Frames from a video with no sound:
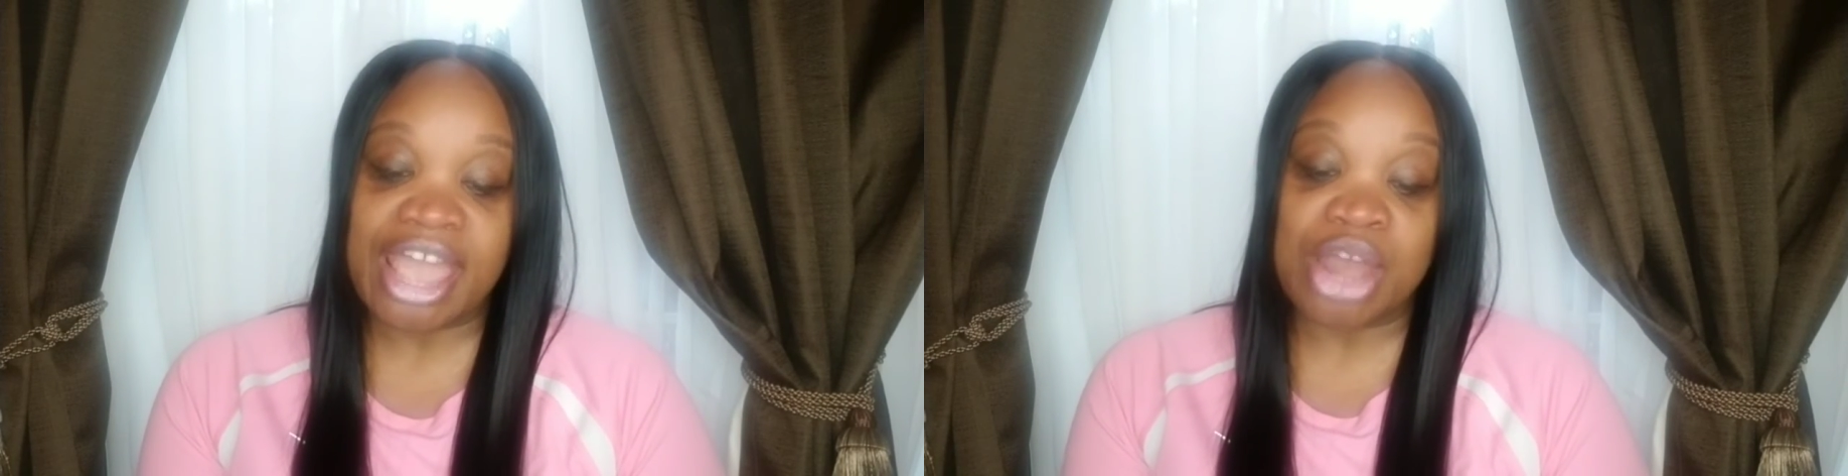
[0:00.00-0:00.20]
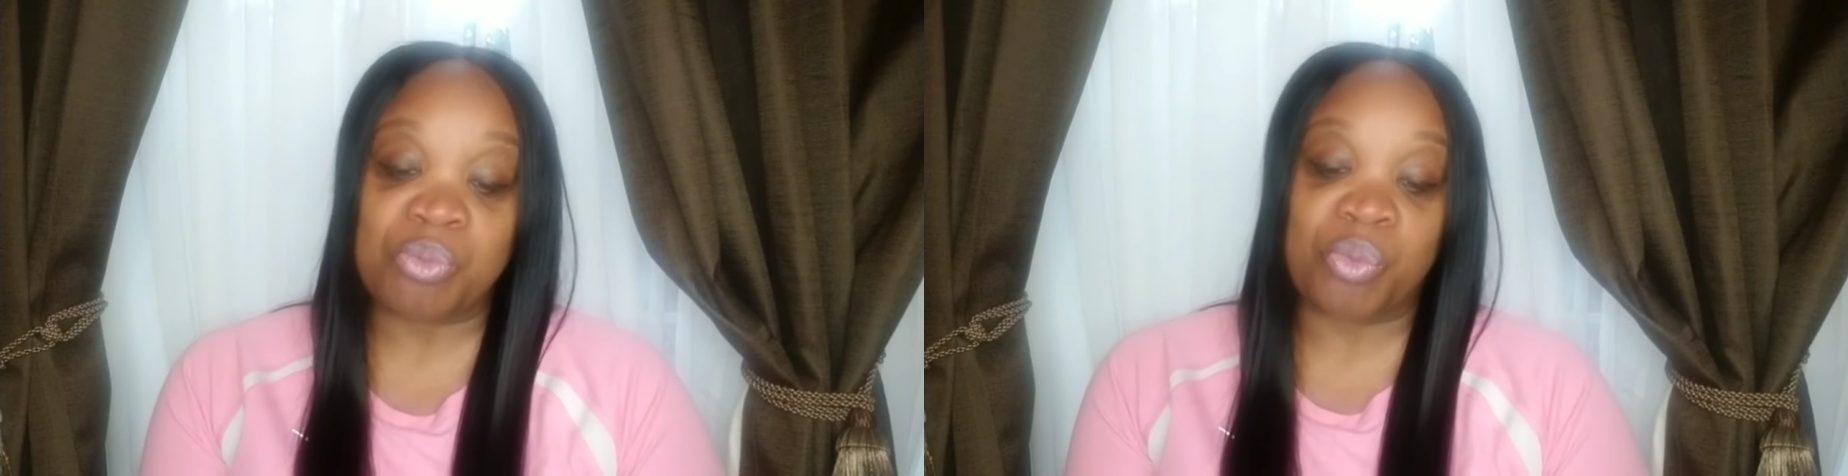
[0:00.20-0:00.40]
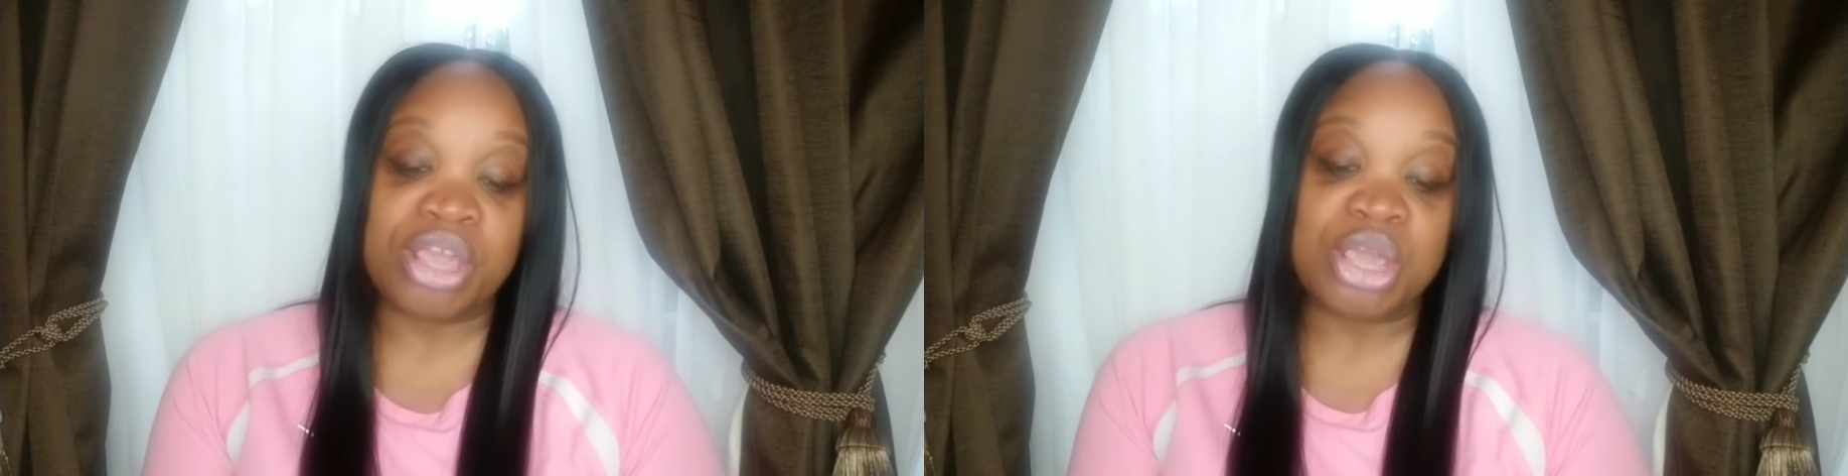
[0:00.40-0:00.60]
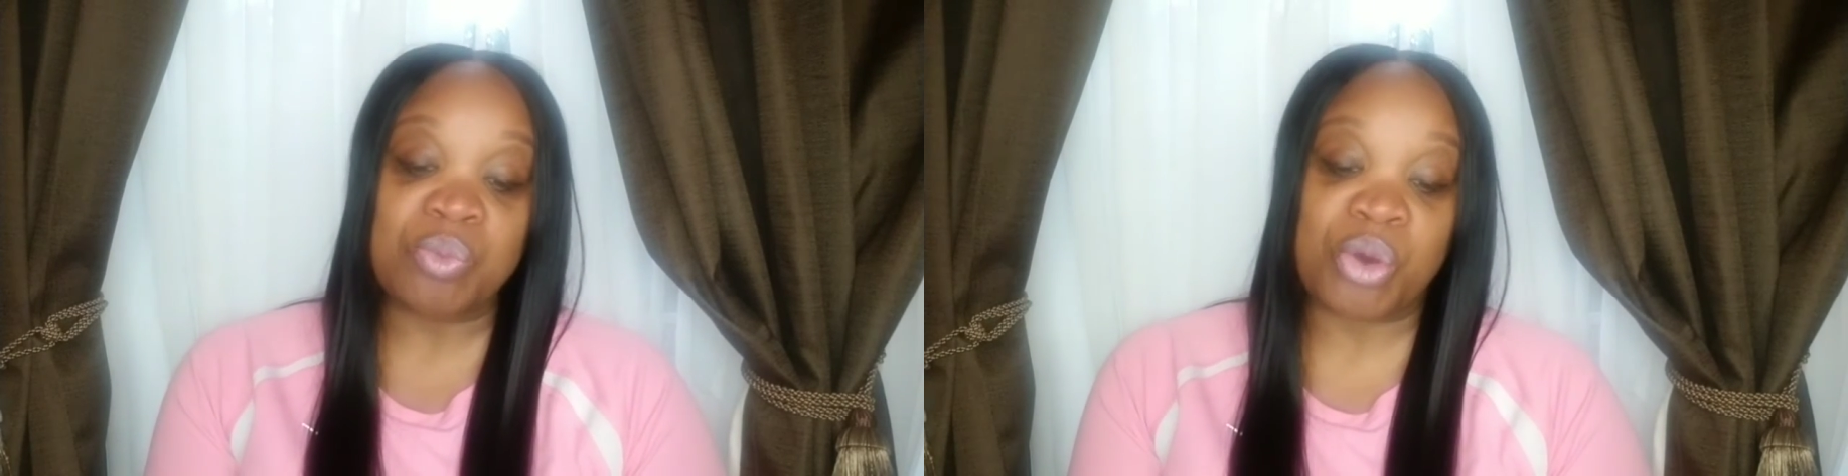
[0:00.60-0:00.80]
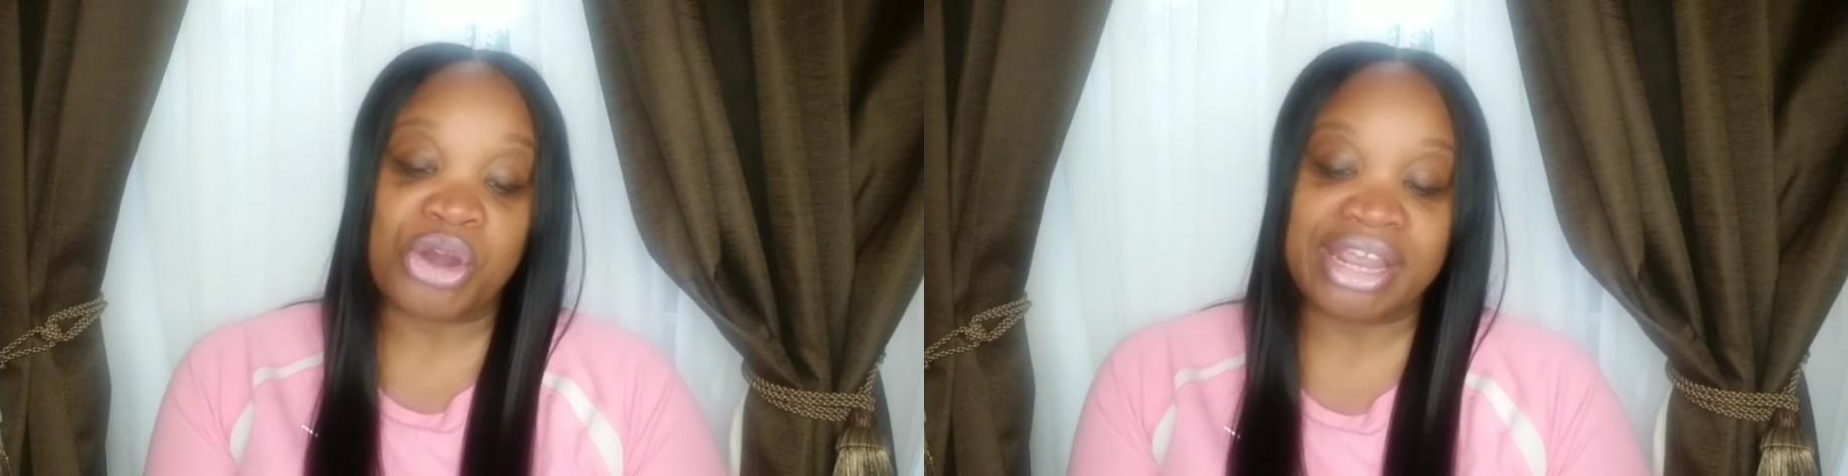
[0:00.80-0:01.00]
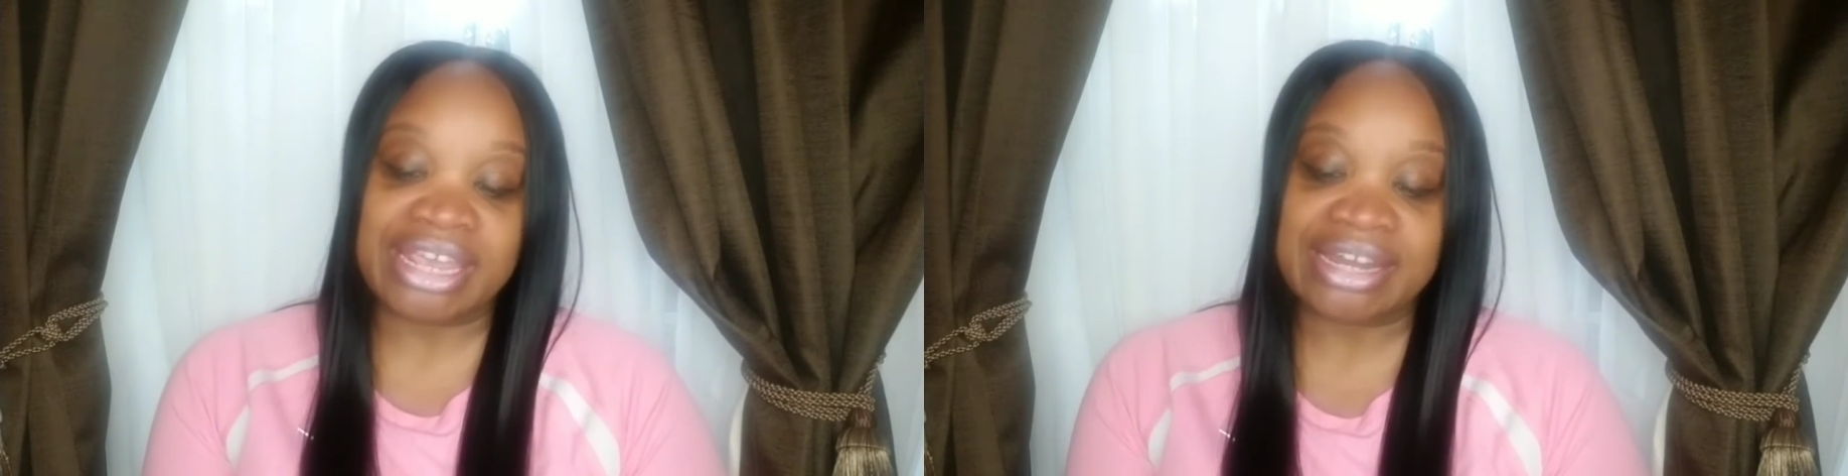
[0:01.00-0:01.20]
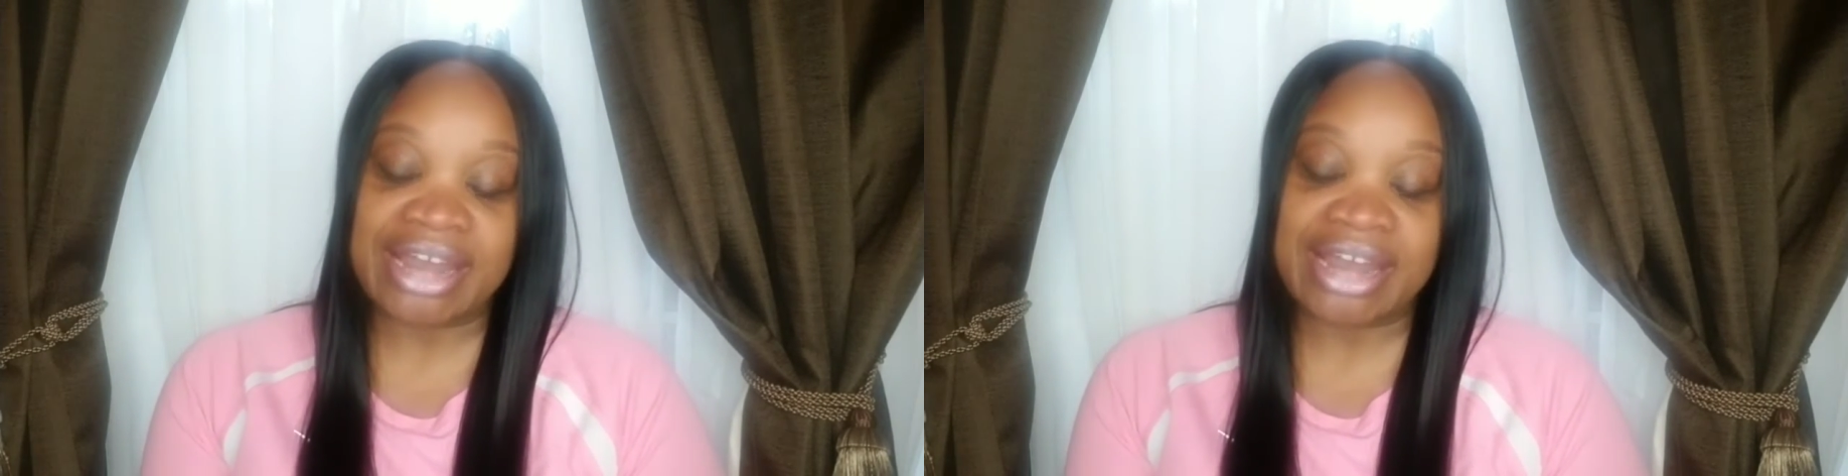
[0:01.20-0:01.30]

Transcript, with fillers: and we were in